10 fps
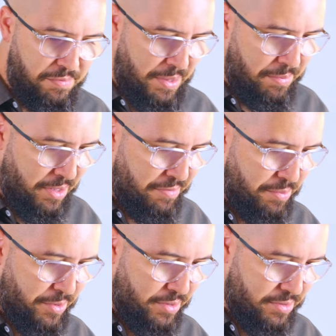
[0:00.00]
my
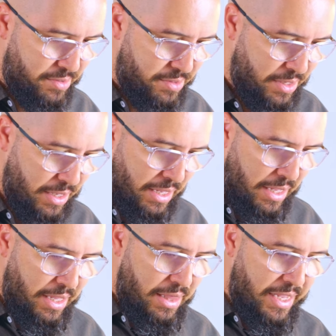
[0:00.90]
beloved brothers.
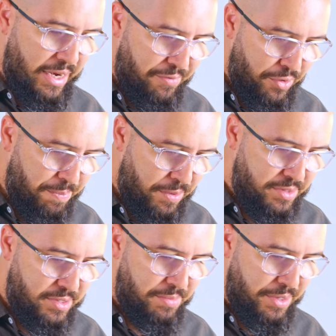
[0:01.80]
Let every
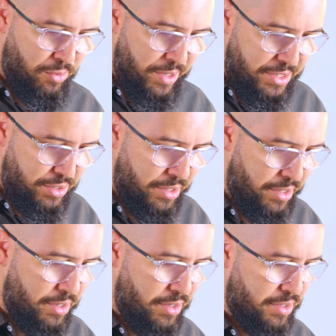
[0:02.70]
person be quick to
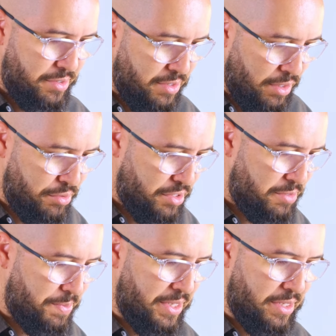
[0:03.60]
hear, slow to
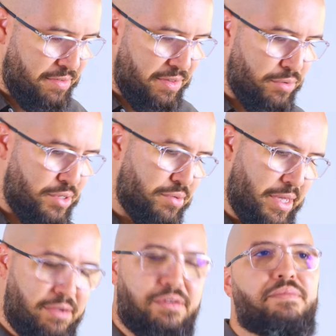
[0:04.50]
speak, and slow to
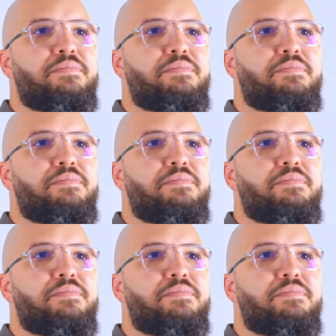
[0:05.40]
anger.